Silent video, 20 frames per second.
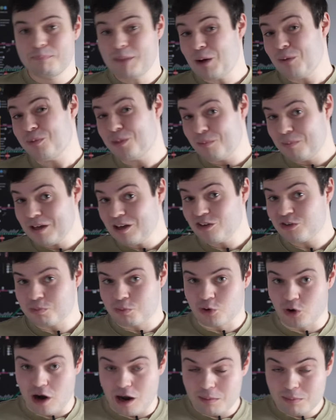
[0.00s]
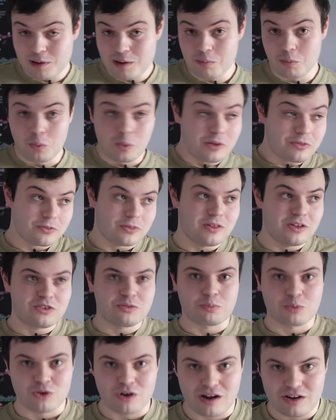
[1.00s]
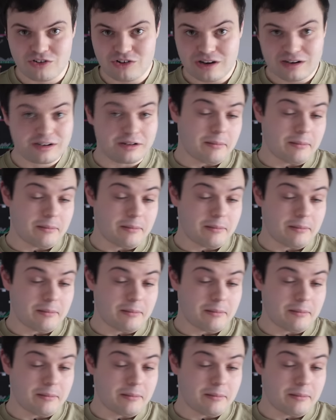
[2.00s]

Now, the biggest problem with this project,